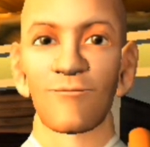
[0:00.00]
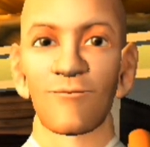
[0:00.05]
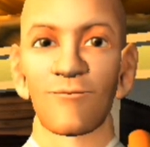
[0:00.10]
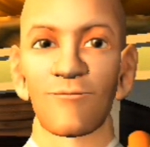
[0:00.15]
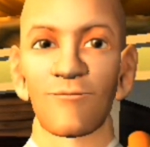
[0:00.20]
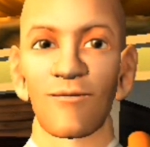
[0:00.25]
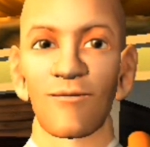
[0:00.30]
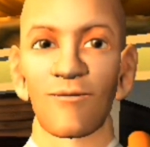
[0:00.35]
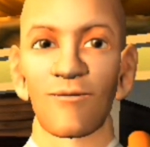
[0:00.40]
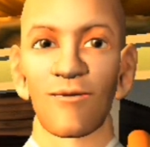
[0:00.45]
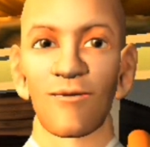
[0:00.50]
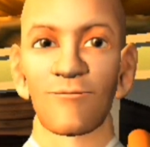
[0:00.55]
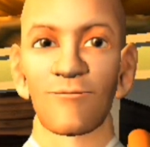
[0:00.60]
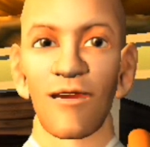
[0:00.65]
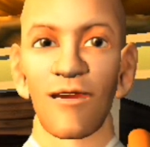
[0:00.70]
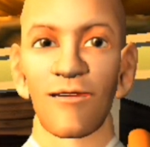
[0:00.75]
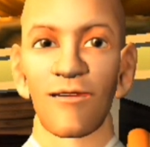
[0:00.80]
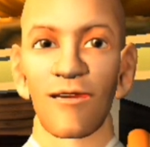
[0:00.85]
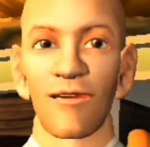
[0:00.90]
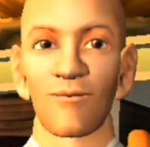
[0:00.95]
That's the
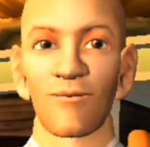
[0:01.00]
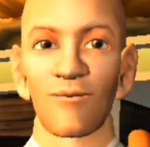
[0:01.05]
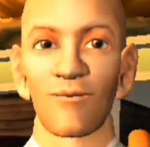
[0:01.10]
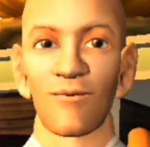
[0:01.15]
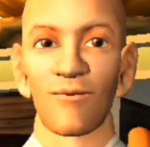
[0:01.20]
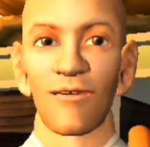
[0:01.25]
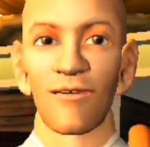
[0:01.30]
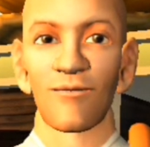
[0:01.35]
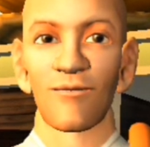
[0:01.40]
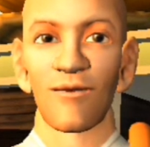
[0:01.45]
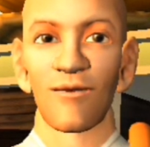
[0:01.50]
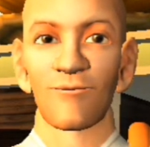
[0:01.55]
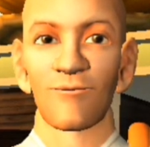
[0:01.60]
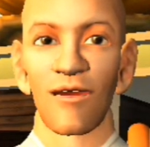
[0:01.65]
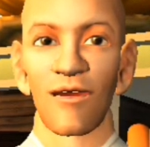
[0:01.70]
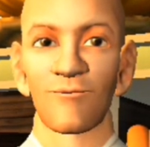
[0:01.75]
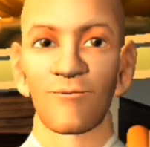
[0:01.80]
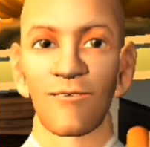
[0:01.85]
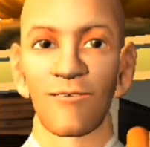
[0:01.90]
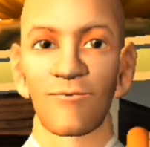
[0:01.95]
part that we could kind of
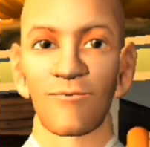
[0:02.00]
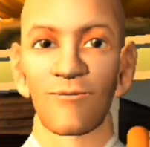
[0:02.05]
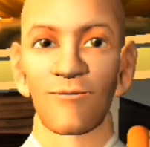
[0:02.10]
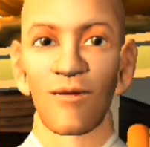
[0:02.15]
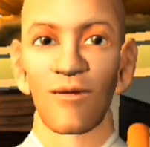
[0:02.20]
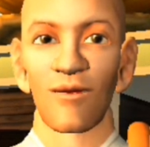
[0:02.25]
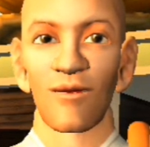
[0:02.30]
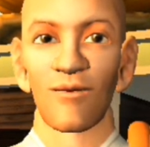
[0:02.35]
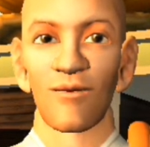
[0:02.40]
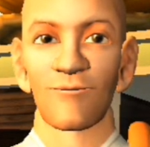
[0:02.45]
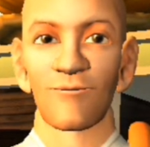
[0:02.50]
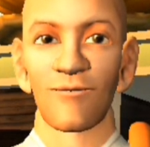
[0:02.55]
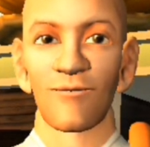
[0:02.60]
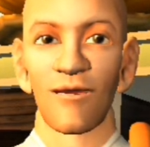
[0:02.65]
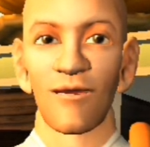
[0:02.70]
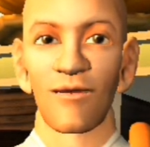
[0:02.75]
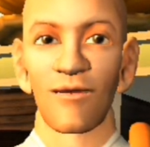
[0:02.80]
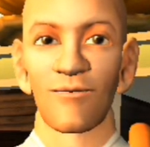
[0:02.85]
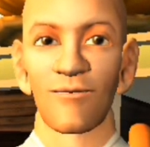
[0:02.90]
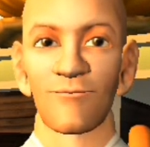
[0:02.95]
ignore or gloss over,
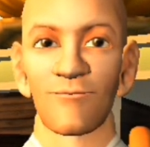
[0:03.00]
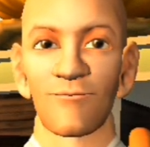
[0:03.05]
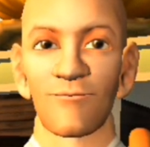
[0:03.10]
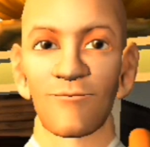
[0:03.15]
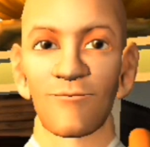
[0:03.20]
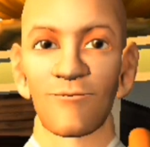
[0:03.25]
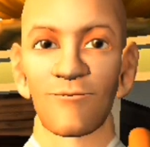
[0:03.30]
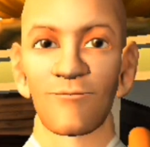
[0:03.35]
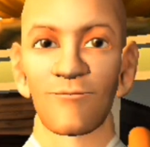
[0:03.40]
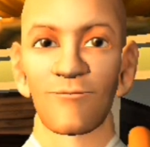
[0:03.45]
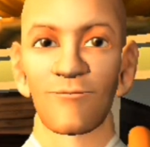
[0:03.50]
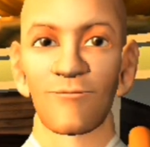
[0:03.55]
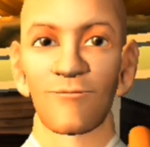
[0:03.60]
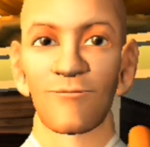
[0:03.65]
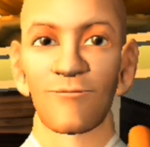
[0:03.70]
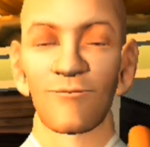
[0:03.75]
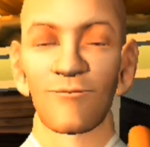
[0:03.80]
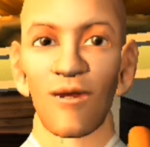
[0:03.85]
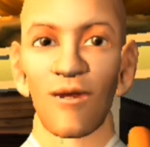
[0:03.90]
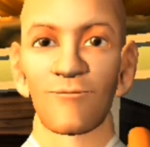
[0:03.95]
or
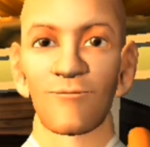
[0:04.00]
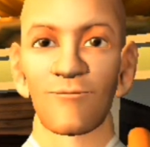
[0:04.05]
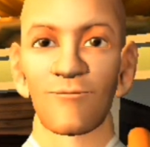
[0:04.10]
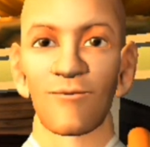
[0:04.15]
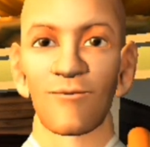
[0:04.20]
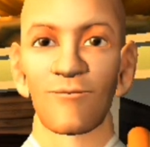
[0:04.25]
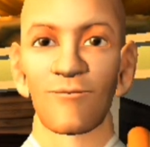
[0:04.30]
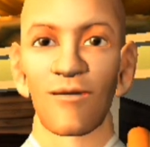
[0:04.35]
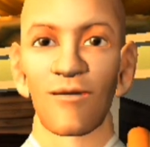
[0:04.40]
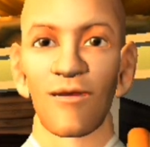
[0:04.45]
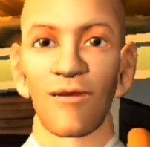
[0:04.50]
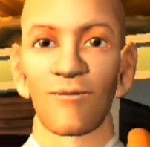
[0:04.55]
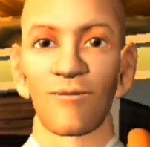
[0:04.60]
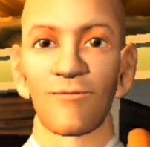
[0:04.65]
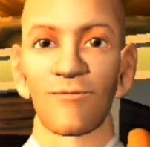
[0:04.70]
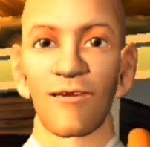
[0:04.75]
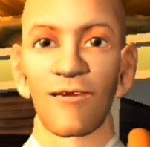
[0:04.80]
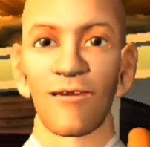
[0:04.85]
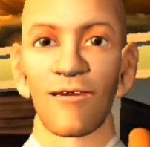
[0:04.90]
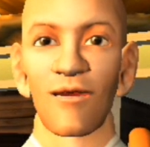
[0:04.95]
put the music
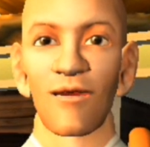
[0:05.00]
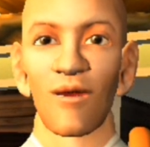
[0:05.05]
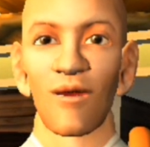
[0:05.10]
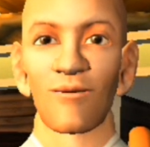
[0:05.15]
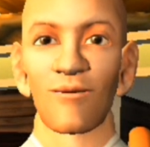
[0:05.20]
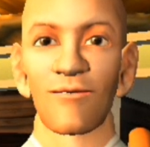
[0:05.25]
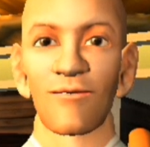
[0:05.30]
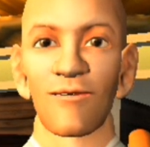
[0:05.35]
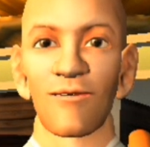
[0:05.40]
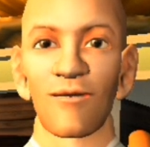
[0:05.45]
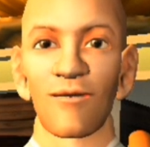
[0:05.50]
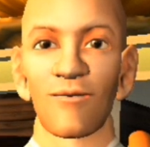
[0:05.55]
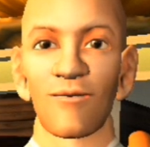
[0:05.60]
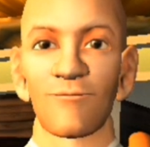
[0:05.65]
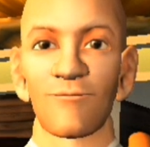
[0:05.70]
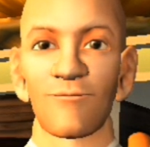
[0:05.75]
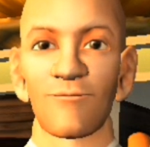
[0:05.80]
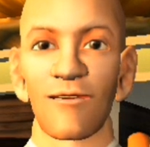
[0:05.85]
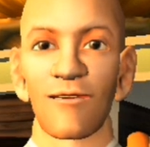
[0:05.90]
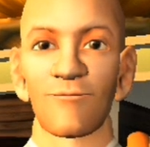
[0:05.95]
louder on our earphones
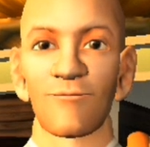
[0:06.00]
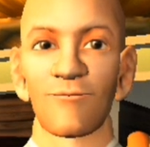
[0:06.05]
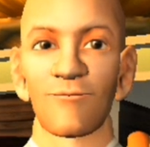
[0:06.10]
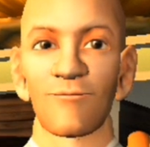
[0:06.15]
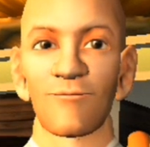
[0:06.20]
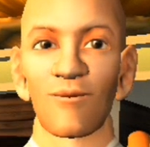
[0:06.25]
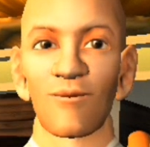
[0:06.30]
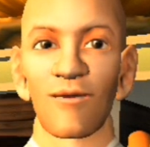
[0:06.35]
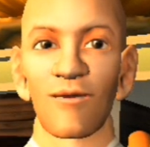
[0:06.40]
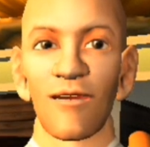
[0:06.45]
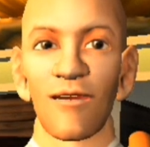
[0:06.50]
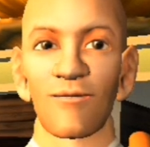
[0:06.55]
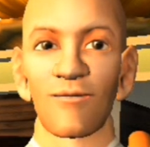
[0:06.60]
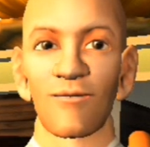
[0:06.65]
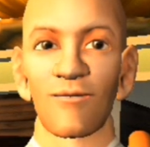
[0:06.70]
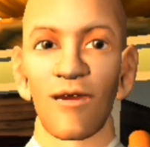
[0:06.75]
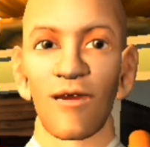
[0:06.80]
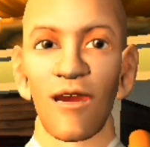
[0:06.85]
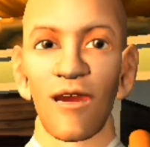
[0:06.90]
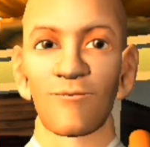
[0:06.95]
until we get
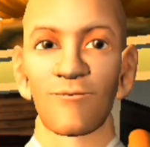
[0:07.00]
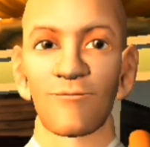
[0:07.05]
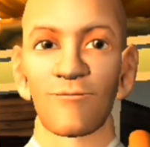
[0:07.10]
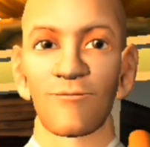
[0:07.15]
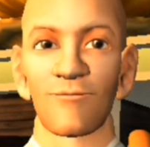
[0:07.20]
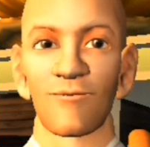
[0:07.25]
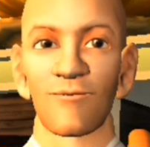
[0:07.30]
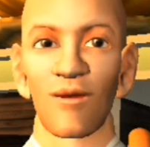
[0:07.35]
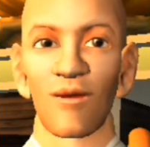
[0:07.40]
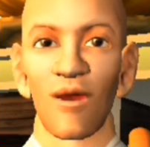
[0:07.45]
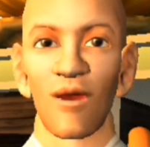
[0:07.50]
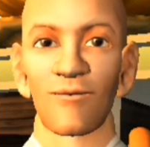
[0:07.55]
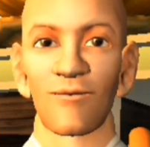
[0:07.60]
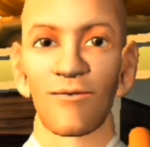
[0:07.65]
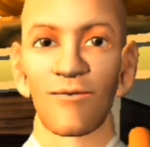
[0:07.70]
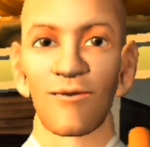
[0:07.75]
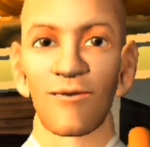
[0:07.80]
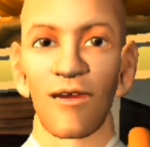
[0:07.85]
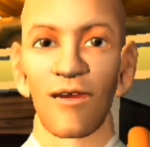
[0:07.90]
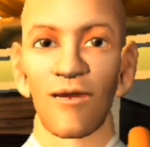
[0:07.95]
to like the real
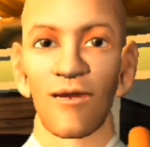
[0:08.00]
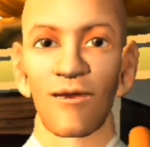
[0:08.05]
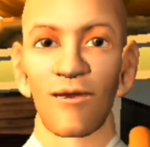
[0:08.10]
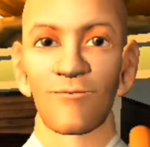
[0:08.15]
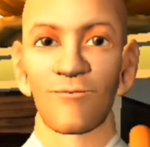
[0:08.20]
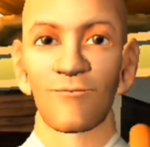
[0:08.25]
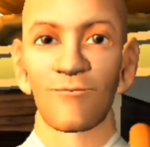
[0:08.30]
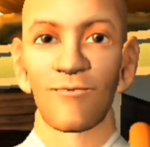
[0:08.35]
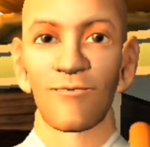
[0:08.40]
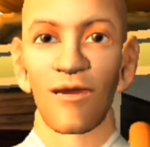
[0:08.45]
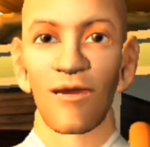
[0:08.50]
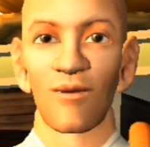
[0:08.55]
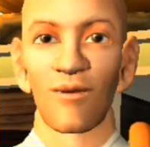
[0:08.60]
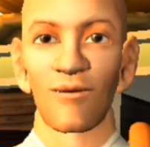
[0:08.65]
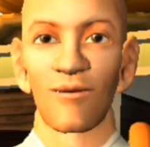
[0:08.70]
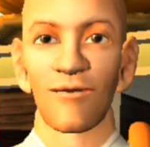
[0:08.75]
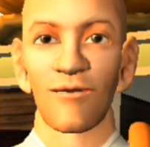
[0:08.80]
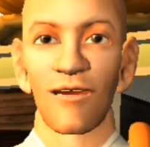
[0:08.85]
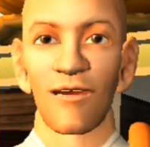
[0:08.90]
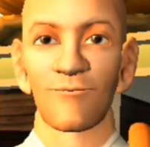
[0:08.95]
destination, and
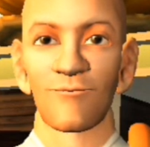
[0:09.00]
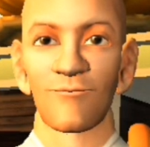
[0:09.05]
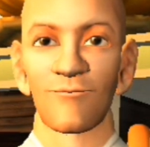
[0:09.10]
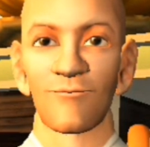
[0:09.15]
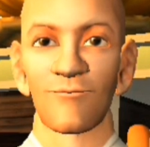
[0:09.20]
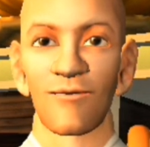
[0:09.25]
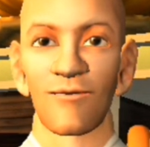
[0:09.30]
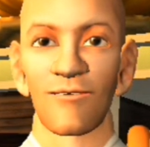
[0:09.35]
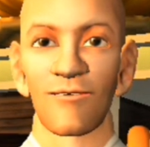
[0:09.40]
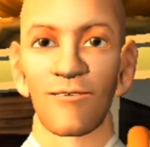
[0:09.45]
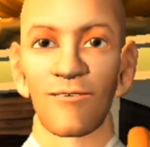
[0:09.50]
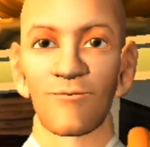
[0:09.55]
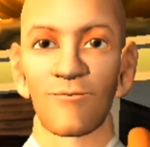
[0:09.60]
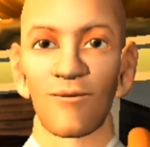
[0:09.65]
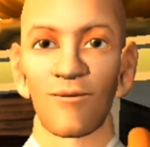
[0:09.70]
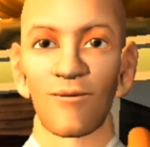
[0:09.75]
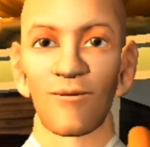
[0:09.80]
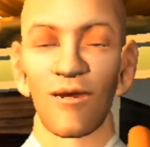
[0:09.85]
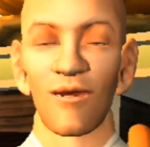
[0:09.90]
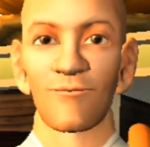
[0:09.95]
then that's
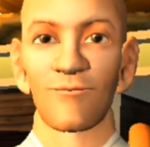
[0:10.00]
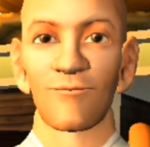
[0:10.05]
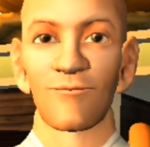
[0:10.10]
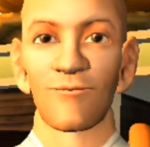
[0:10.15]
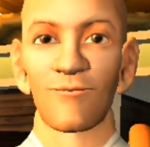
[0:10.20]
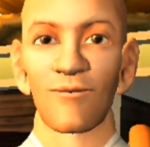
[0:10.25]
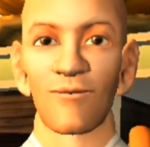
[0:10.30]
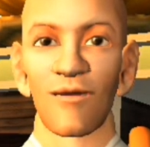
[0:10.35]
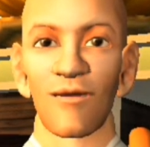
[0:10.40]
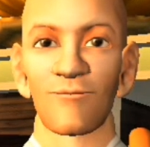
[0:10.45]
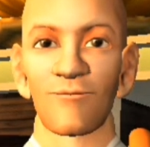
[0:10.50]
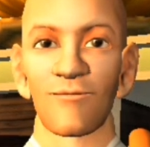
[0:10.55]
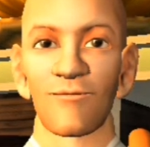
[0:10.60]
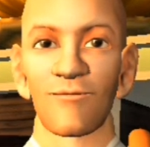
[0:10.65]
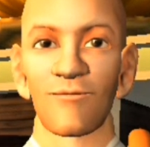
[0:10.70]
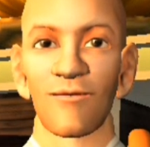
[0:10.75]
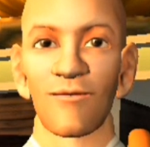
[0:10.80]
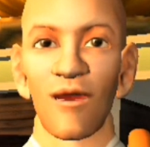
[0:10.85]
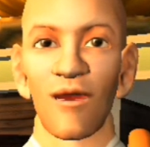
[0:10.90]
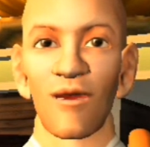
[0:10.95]
real life. But then what
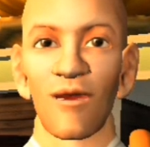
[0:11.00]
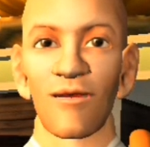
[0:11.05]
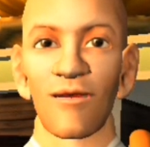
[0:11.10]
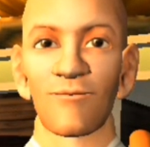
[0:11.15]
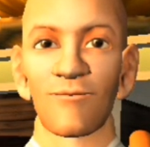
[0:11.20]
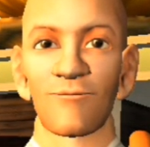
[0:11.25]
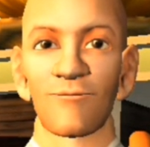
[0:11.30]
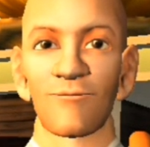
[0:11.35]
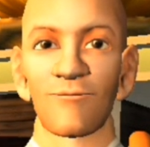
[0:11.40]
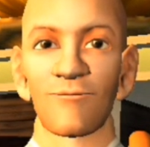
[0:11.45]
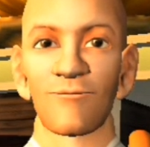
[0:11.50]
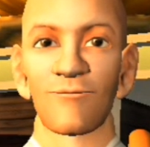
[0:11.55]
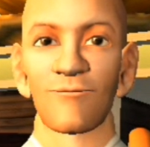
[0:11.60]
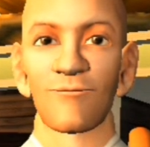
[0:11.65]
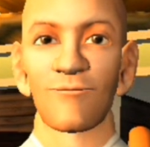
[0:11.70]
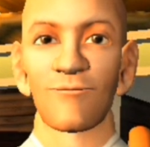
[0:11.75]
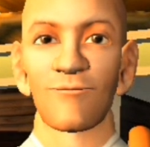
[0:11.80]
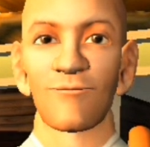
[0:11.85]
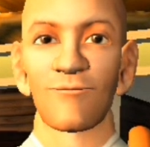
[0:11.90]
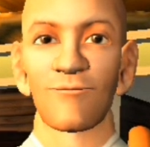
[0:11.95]
happens is,
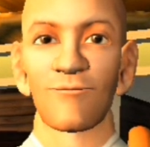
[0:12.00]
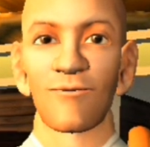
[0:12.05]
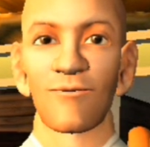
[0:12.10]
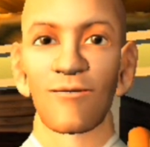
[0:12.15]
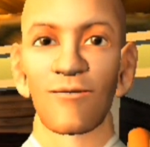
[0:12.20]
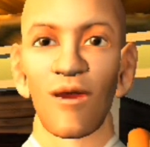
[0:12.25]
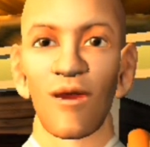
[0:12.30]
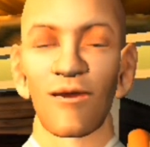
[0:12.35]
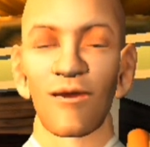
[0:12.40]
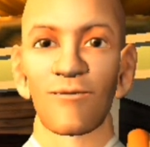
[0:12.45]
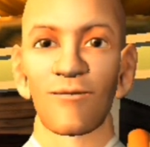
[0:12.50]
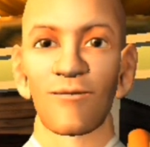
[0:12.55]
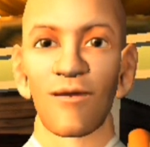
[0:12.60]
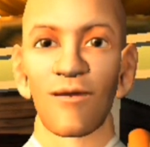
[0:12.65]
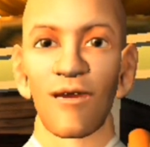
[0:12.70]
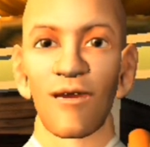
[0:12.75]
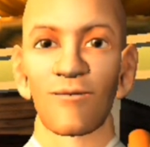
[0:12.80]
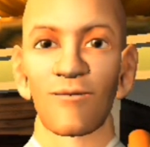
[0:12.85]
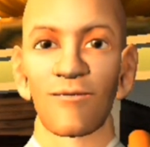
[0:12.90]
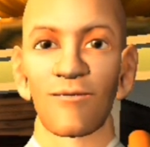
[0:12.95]
well, all we're
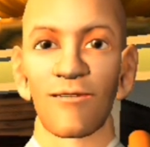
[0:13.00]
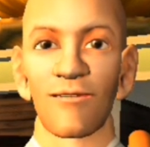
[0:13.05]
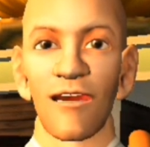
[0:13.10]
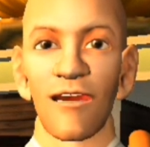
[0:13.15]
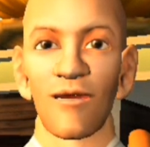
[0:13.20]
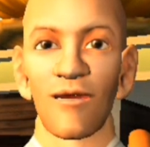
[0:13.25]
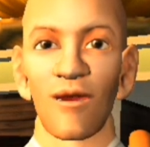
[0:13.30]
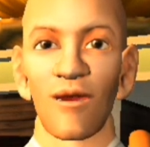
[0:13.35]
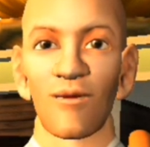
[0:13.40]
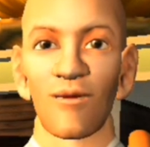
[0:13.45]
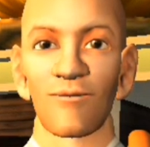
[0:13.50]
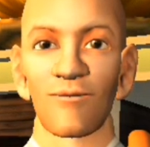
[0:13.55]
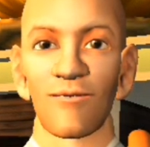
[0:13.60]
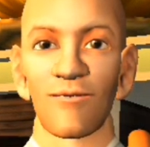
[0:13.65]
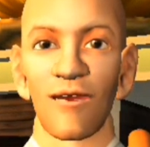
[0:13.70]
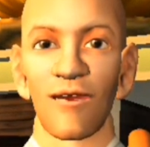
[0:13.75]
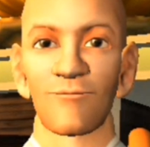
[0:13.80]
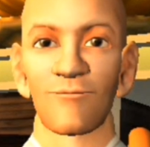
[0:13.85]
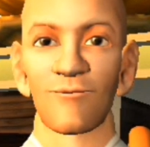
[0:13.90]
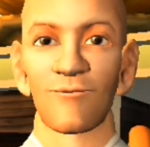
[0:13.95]
doing is getting in this
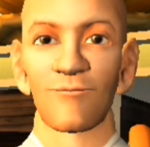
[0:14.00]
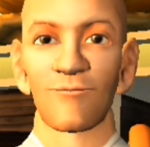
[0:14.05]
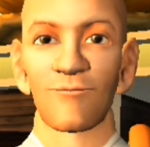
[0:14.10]
habit